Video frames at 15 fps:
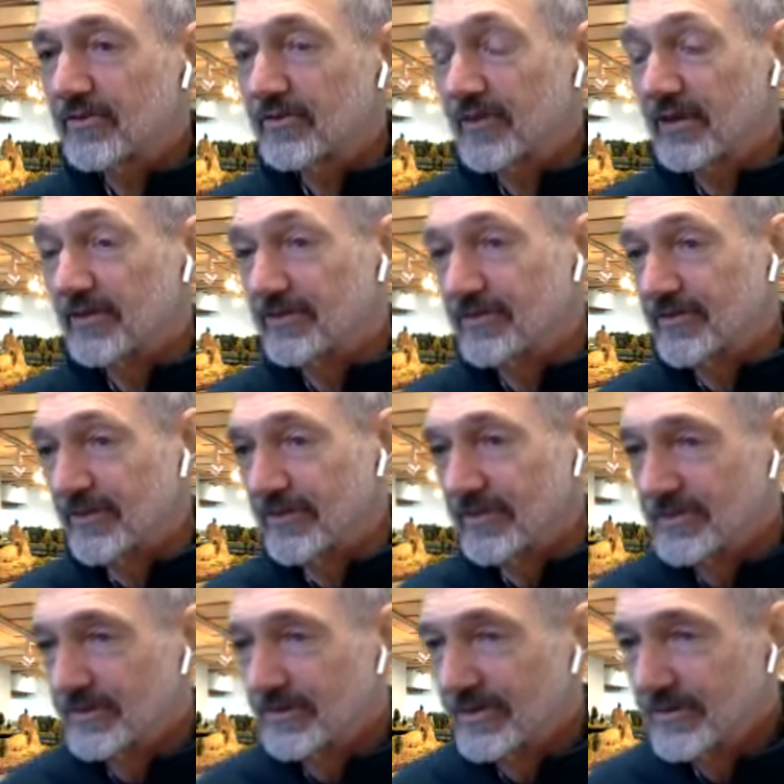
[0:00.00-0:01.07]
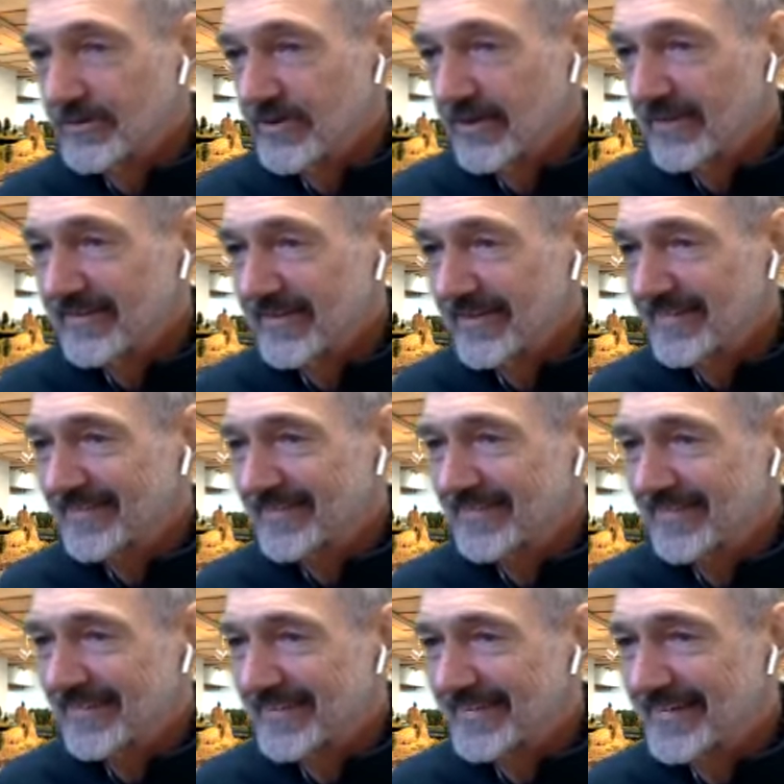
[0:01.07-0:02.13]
centers on the doors. That's excellent.